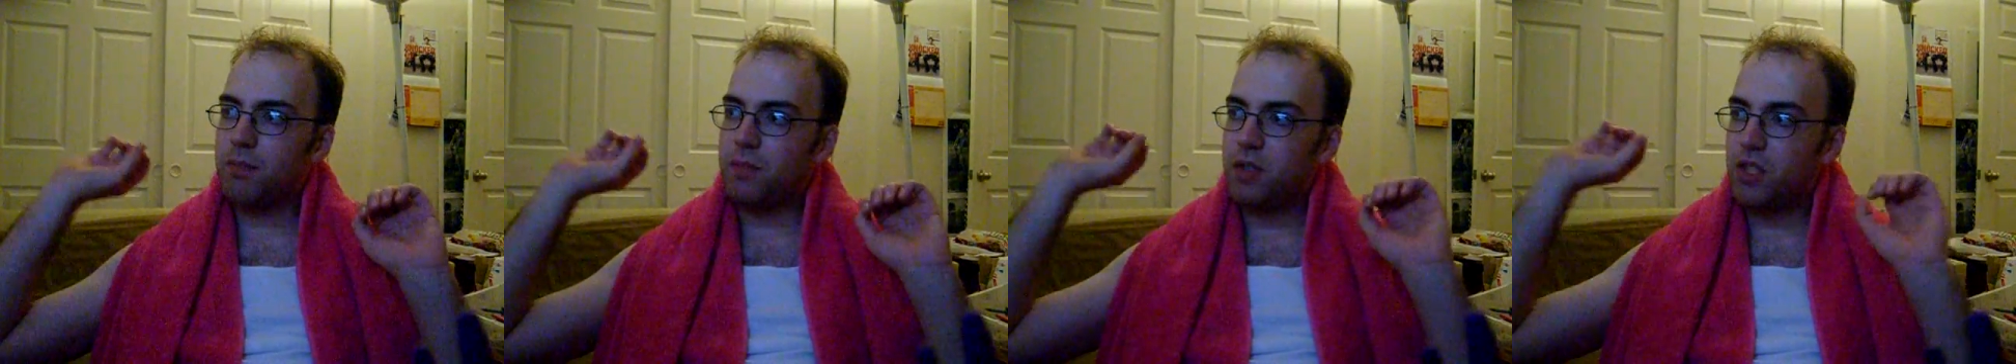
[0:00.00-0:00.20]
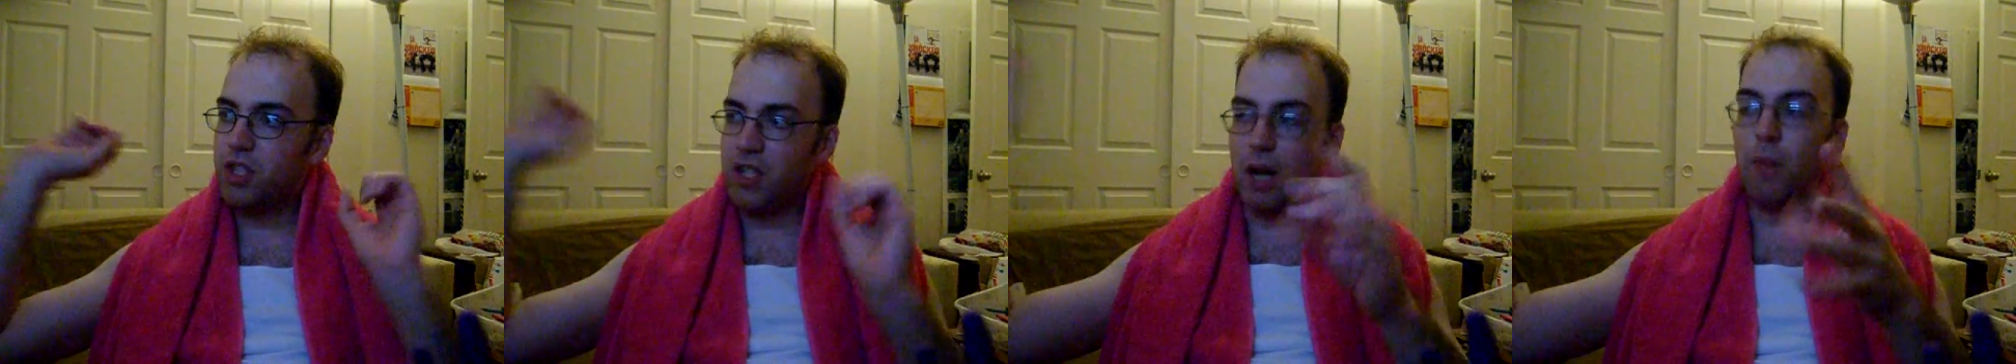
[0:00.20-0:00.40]

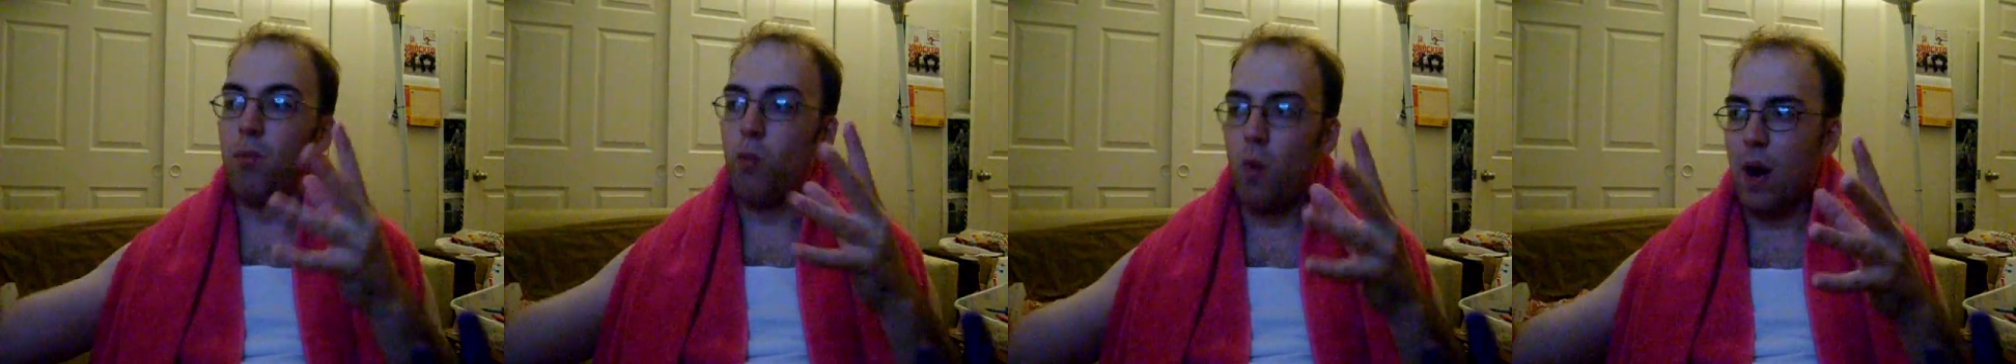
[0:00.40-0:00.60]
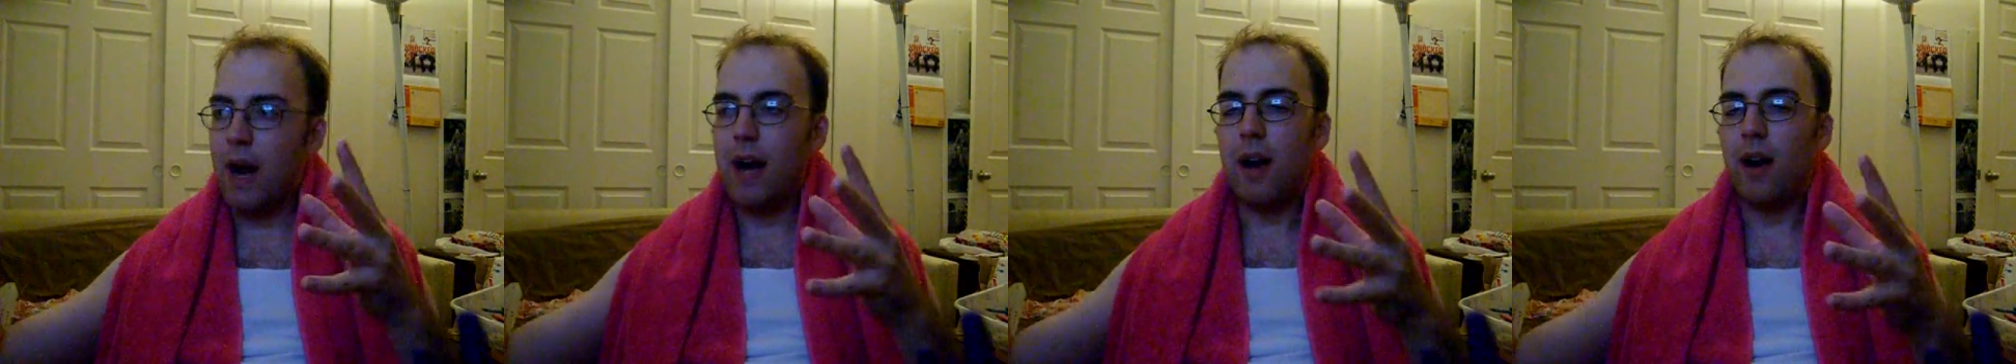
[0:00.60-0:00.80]

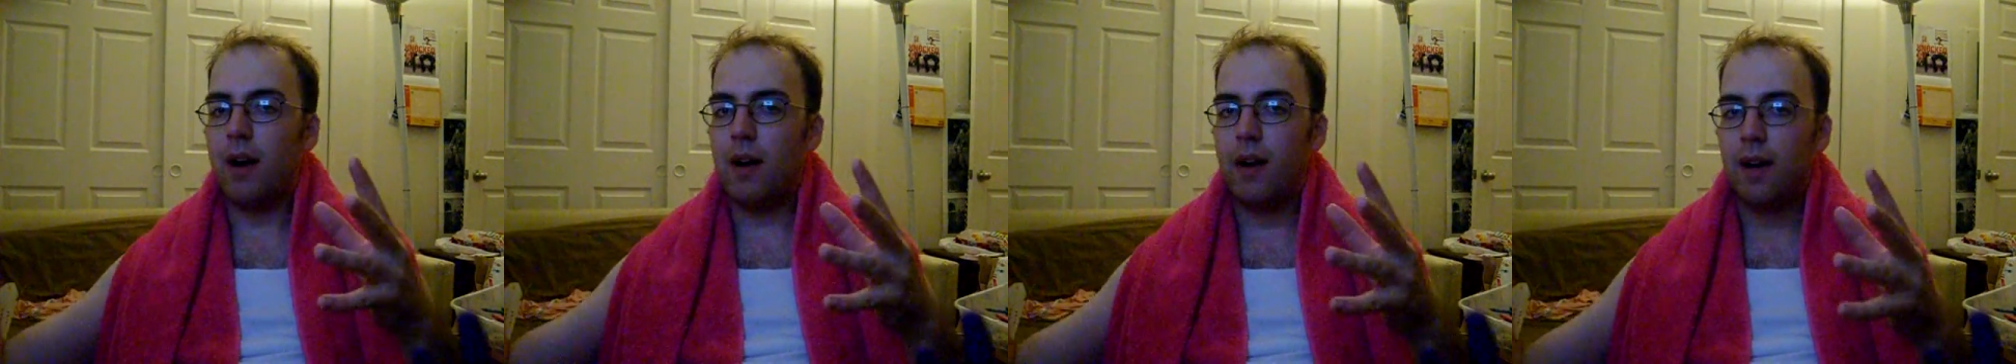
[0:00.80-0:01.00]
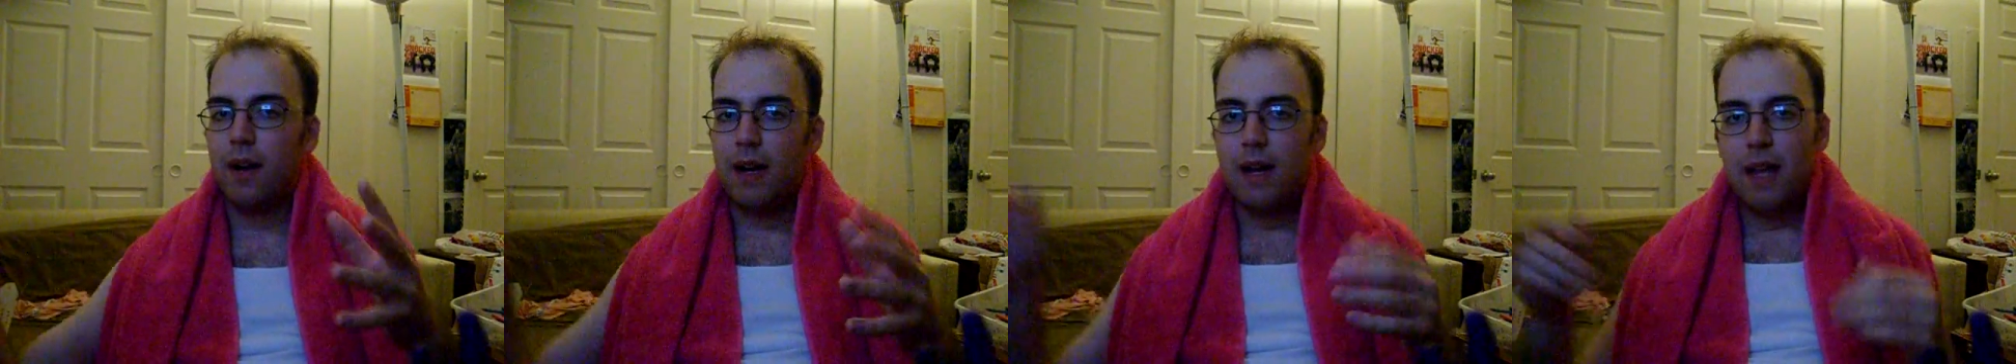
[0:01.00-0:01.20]

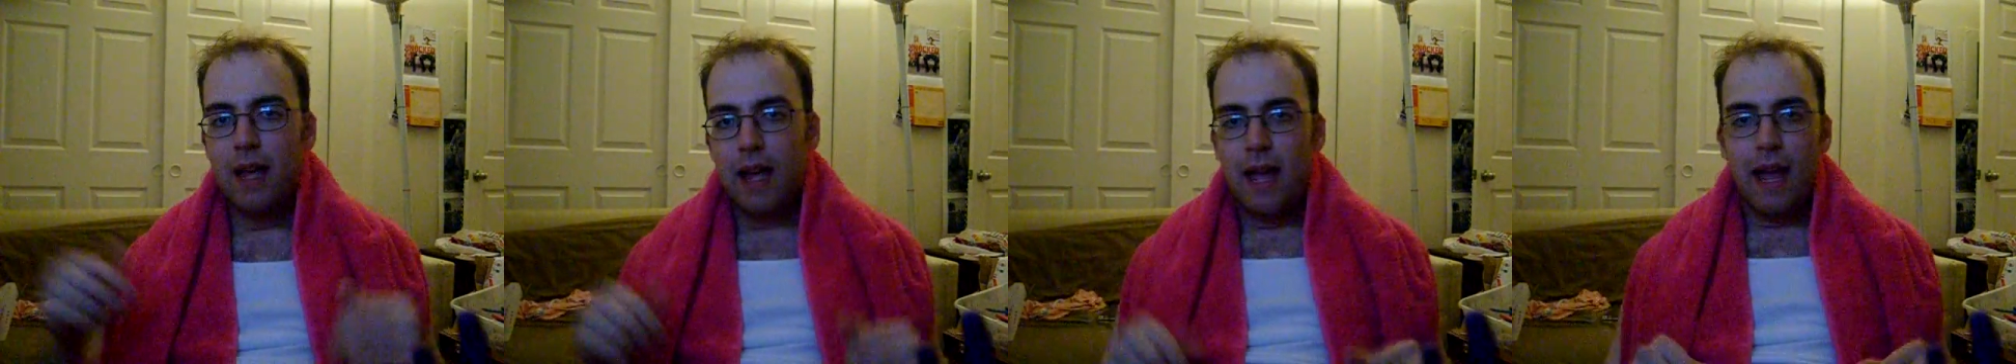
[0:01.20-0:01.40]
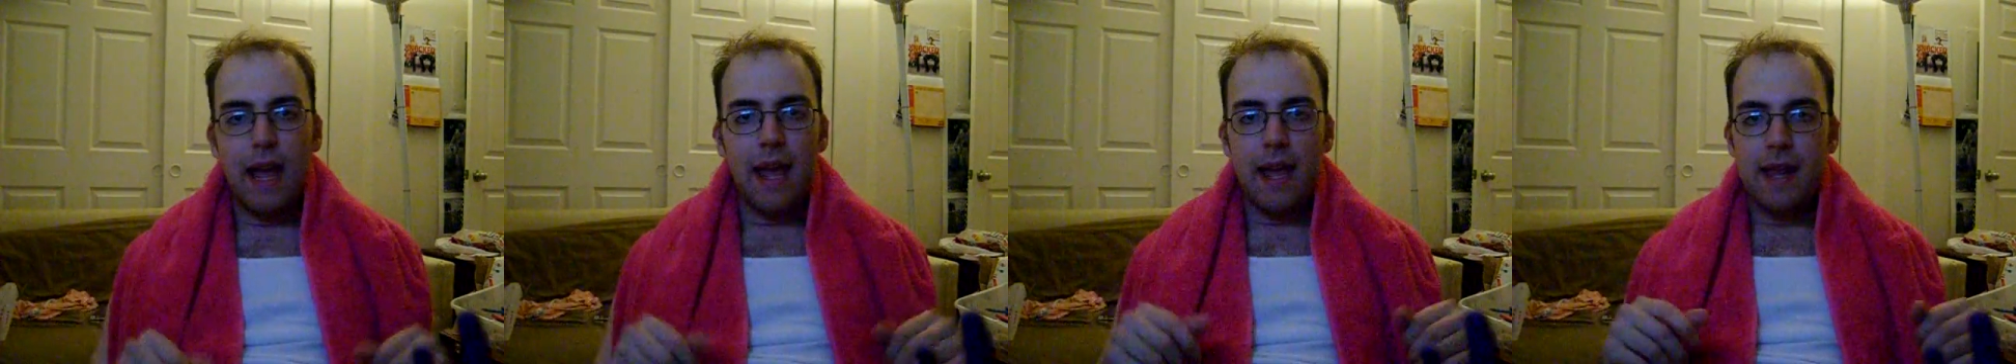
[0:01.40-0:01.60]
somewhere,
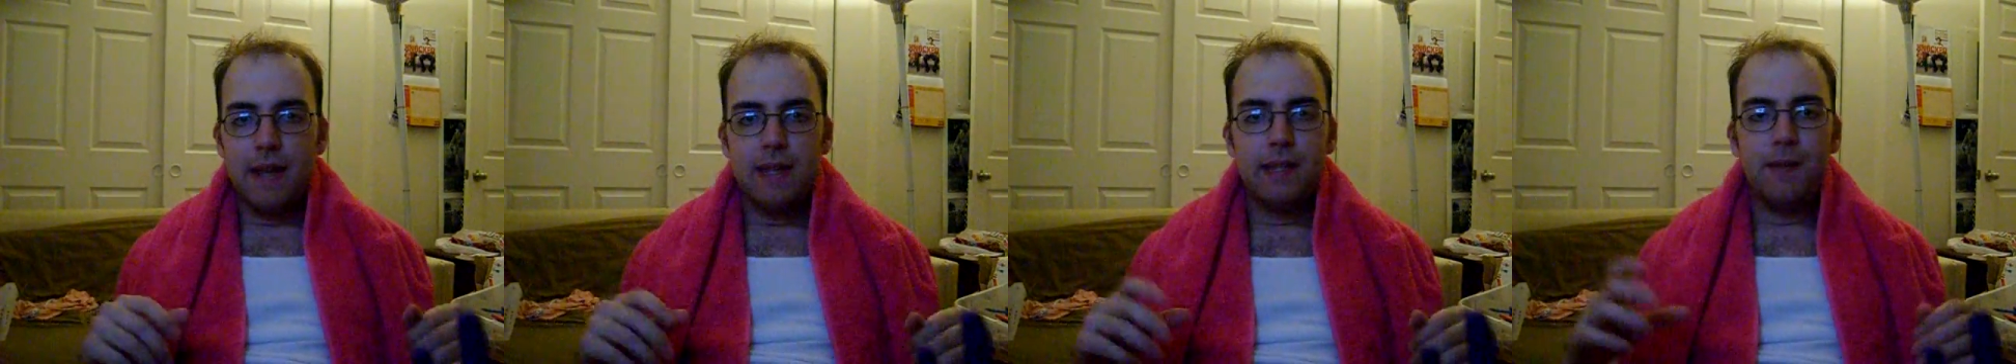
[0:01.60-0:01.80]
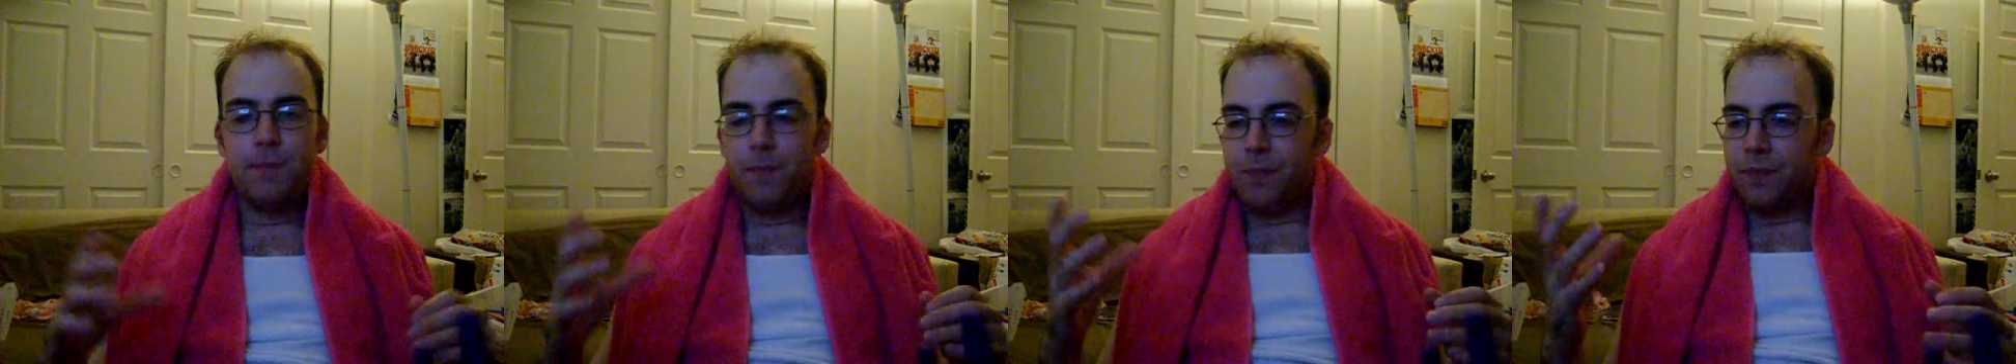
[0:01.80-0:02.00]
and